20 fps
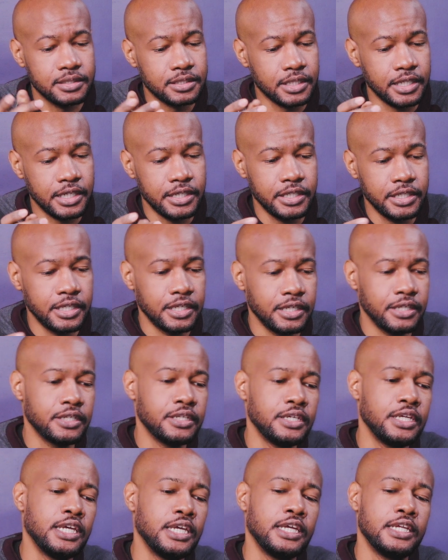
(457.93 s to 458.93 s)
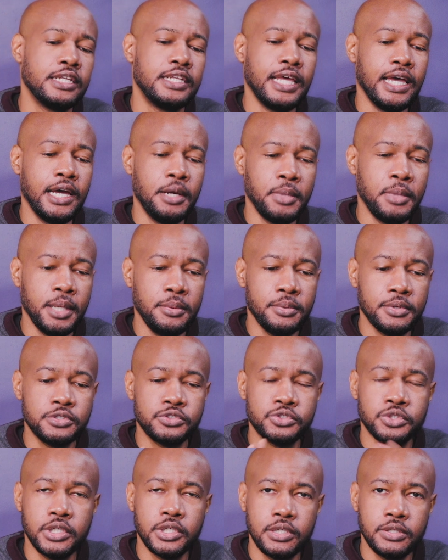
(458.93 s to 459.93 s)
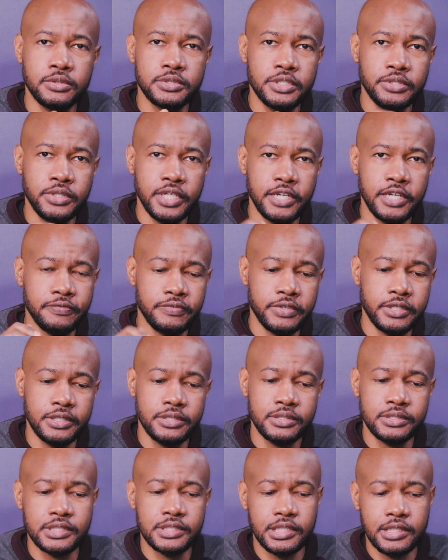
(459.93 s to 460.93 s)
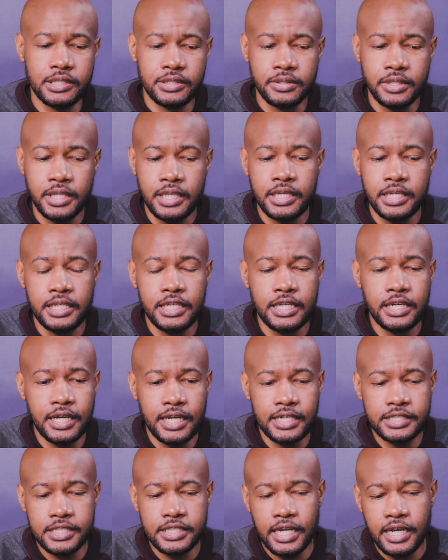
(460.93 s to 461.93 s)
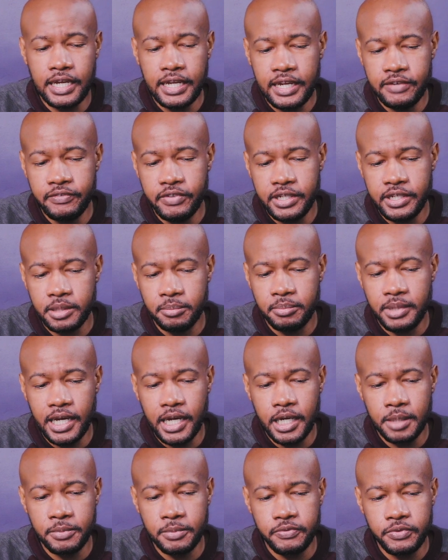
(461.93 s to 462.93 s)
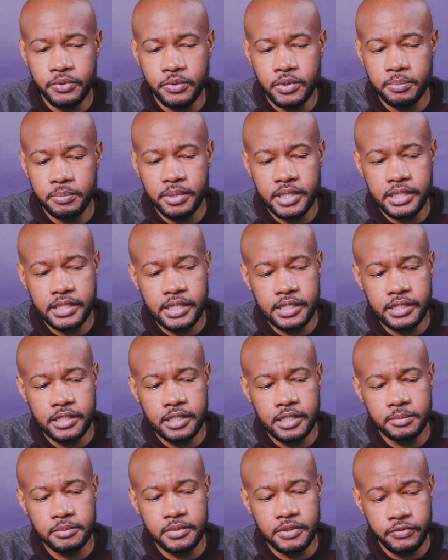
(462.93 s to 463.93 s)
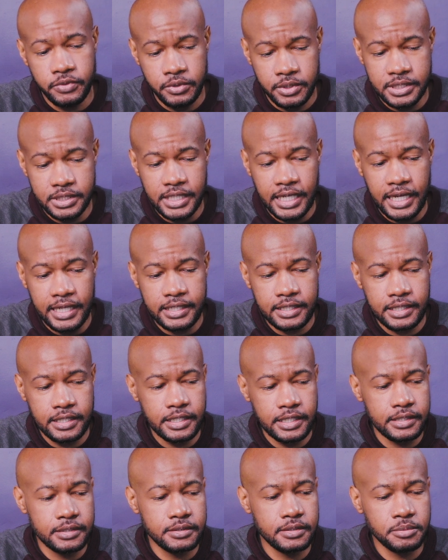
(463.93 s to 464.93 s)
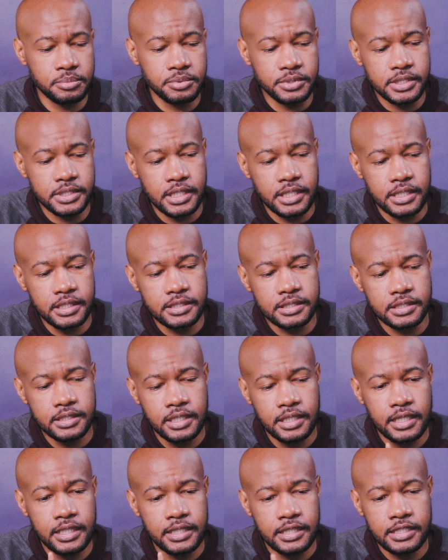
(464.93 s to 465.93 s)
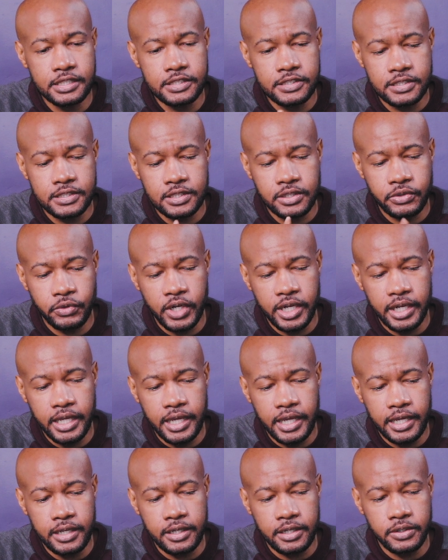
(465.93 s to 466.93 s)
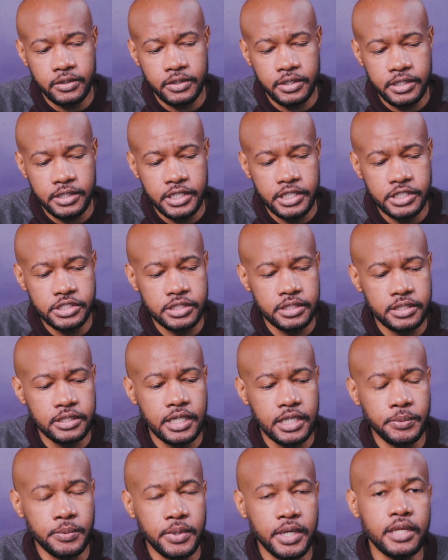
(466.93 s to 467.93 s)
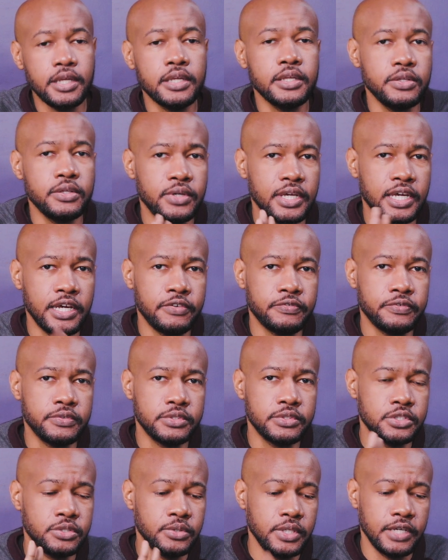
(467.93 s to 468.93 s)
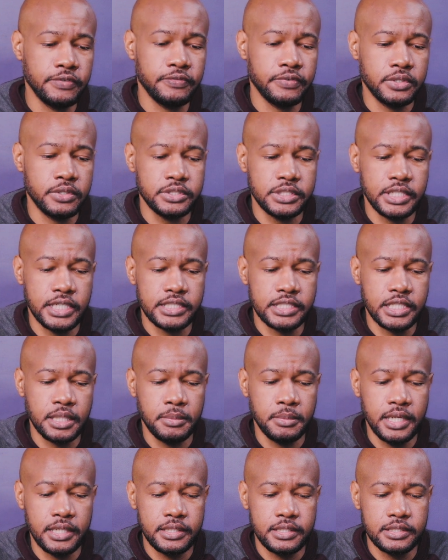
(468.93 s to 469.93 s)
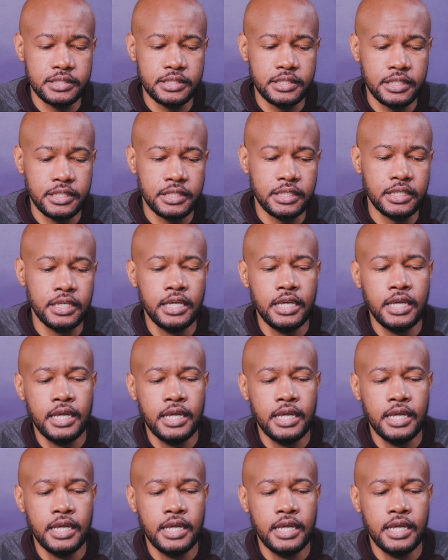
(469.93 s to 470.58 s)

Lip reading: So there you go. Now I'm able to control two headphones. So, you know, like I said, I have that at the bottom if you want to pick that up. If you decide to get the PreSonus, this is a great add-on addition. That way you have two headphone jacks coming out this thing.